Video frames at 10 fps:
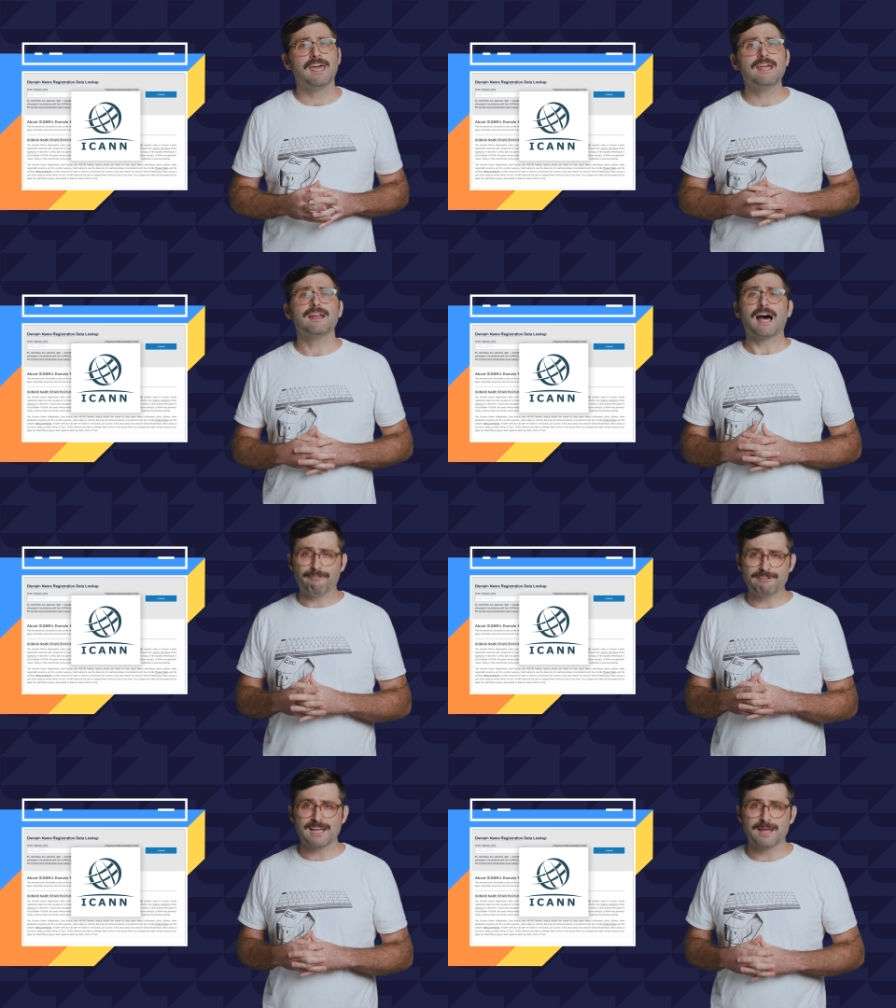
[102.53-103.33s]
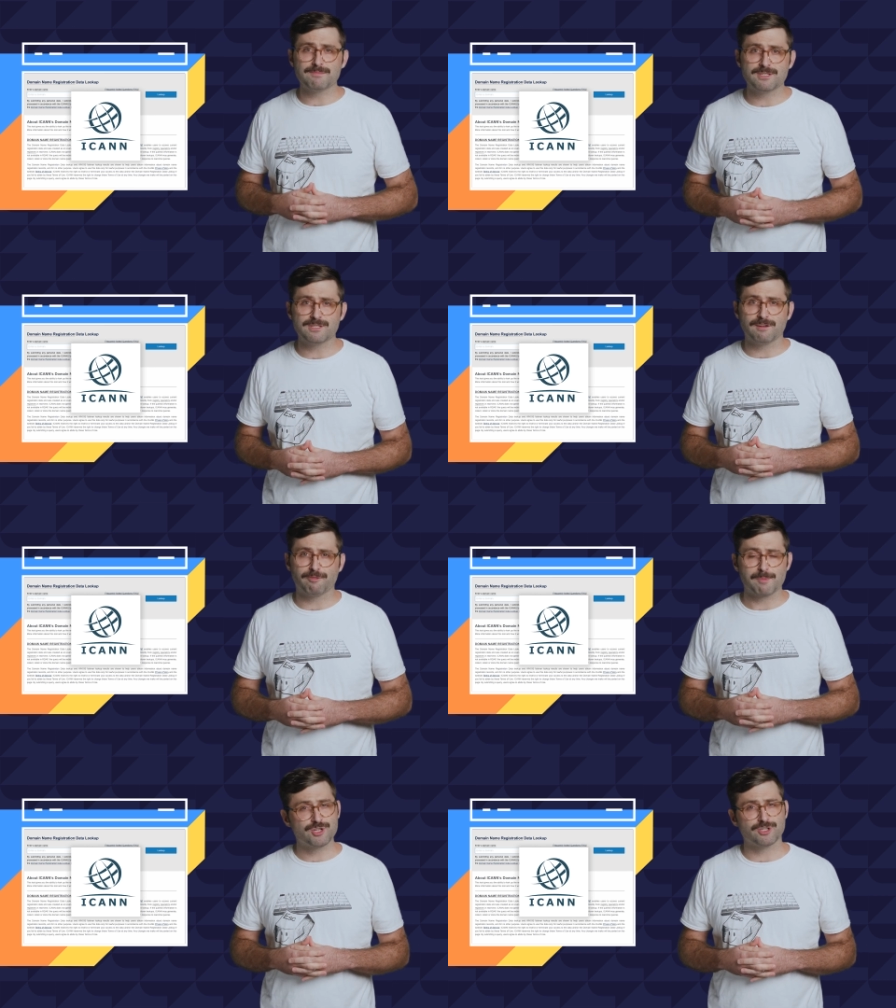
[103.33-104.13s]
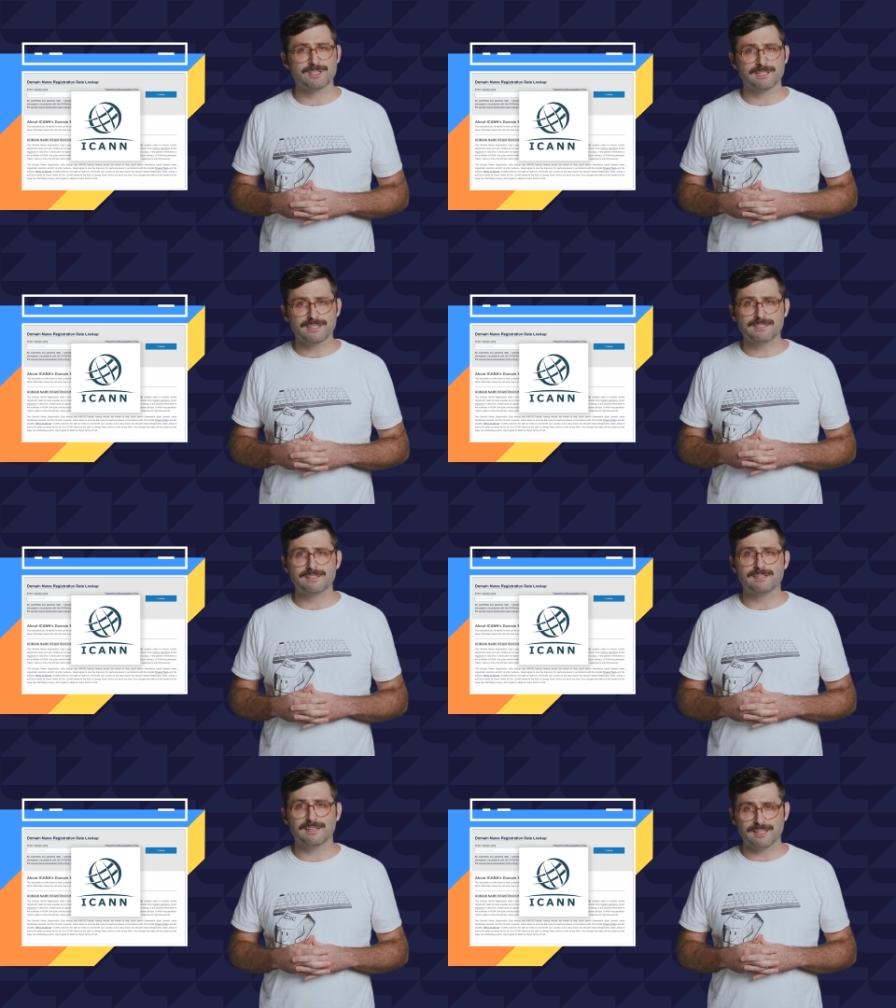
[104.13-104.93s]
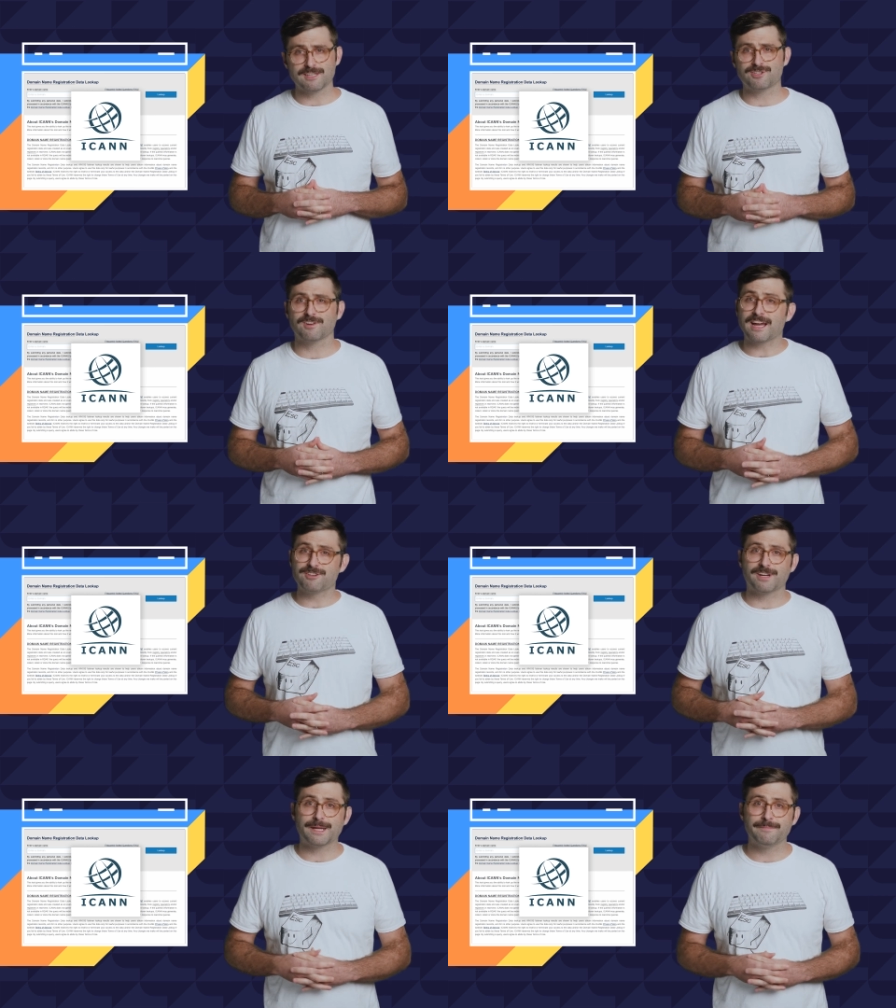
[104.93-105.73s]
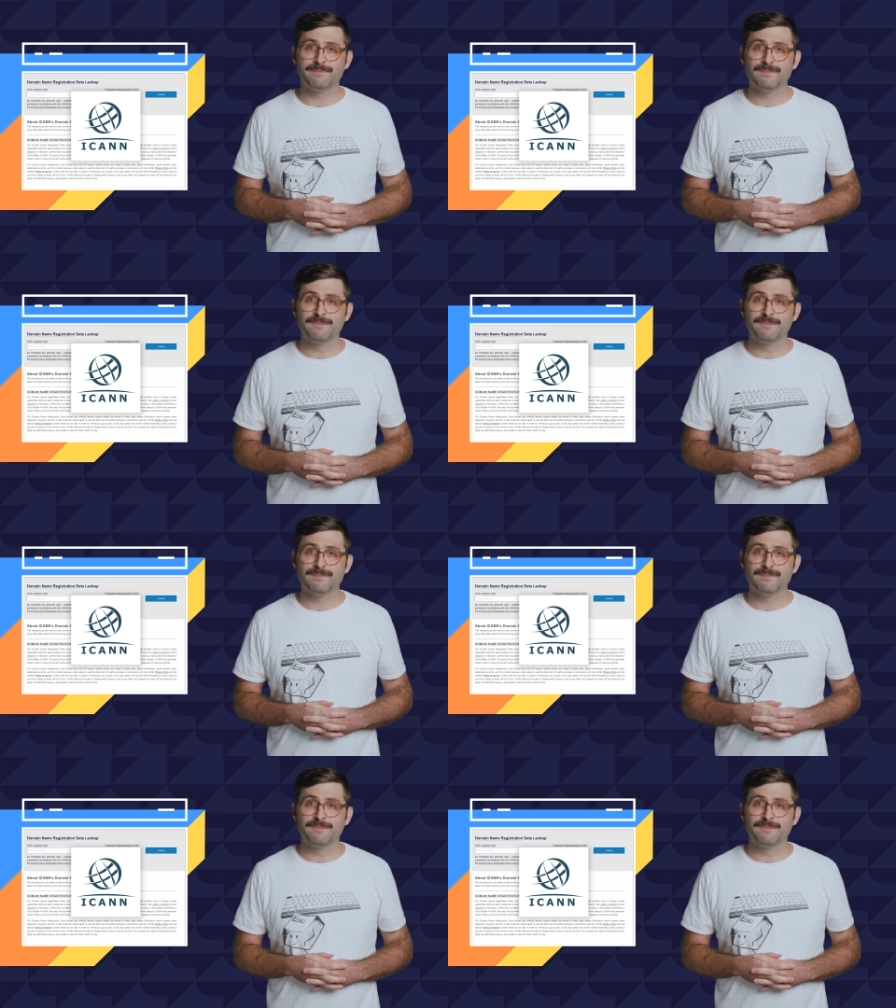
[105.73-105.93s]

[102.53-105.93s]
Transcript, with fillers: and oftentimes this information is listed in this directory.